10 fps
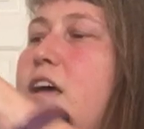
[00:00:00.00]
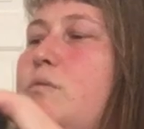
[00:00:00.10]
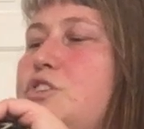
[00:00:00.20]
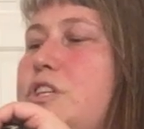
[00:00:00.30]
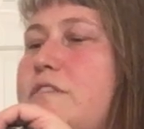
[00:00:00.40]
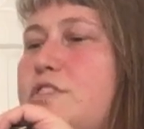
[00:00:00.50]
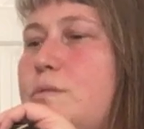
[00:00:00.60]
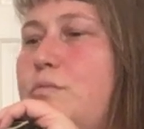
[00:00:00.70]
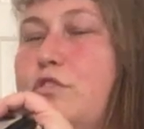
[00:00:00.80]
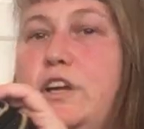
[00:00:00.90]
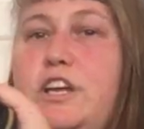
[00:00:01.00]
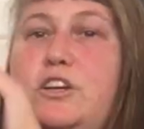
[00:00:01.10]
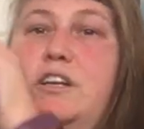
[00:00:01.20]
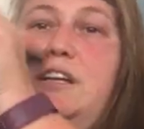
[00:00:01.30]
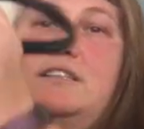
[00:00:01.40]
which gives you pretty
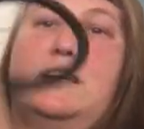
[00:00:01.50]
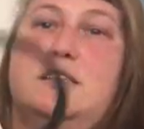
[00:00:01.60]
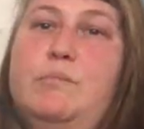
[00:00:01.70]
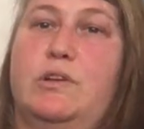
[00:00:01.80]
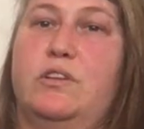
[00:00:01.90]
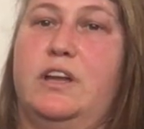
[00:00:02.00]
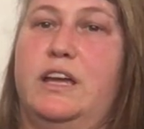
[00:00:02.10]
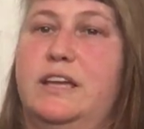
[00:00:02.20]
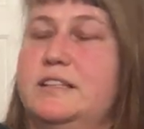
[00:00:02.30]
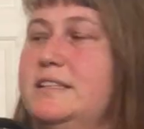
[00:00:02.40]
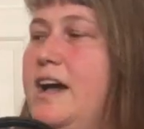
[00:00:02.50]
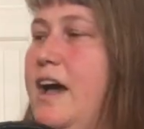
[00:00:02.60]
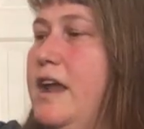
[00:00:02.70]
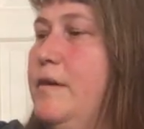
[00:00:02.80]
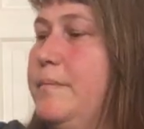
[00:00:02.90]
good accessibility
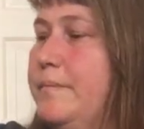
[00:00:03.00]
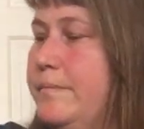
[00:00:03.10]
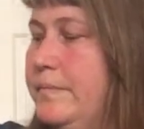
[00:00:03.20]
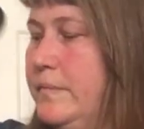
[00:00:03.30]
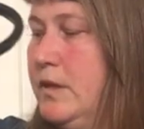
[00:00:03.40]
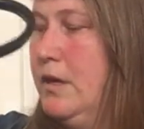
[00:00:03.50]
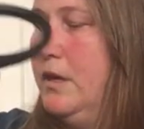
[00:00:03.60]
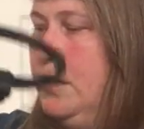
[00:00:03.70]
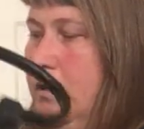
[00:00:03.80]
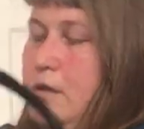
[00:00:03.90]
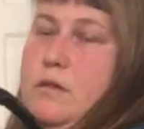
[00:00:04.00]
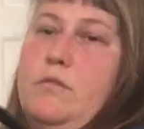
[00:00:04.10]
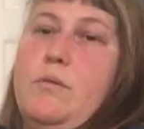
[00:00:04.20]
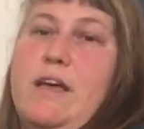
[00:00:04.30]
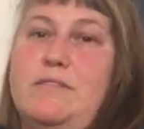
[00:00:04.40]
inside.
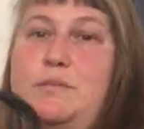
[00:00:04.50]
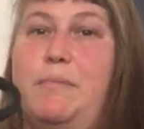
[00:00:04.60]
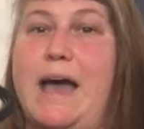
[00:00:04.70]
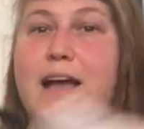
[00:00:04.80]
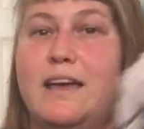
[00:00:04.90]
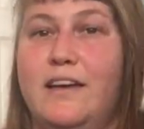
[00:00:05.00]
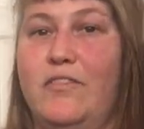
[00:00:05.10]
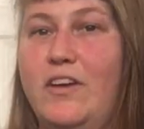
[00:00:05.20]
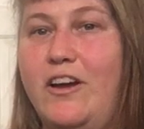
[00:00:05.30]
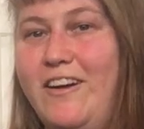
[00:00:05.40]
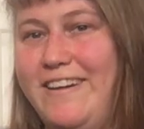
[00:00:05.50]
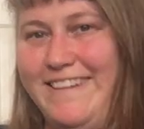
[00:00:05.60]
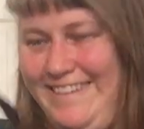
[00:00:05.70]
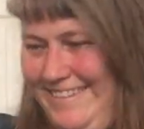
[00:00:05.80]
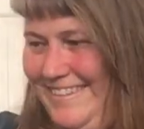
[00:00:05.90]
Oh, we have some packing in there.
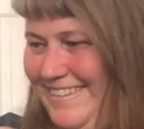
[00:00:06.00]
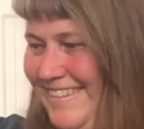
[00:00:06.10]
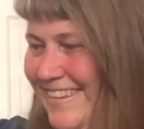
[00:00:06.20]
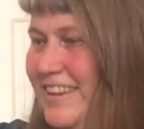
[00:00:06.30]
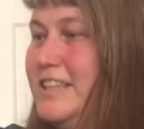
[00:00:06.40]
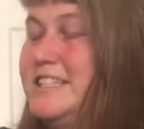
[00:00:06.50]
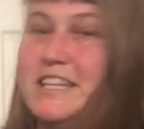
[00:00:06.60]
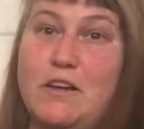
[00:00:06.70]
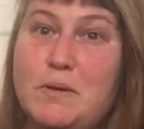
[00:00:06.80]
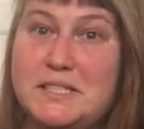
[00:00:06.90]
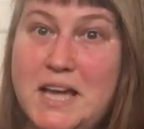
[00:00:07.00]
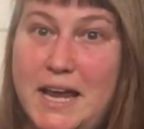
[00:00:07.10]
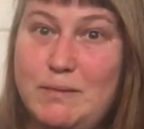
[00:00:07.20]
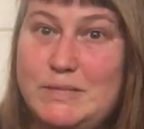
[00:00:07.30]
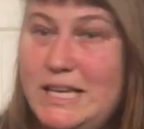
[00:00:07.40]
No, it's
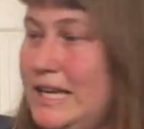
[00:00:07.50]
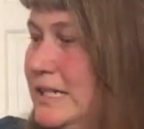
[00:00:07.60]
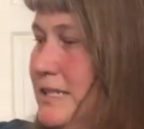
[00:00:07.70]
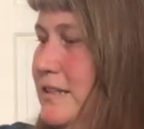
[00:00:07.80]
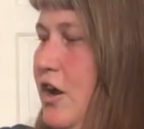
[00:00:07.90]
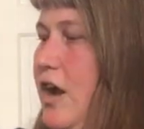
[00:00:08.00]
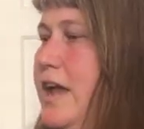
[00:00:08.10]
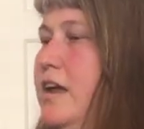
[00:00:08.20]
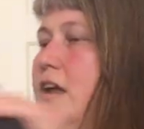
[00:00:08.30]
not empty. All right.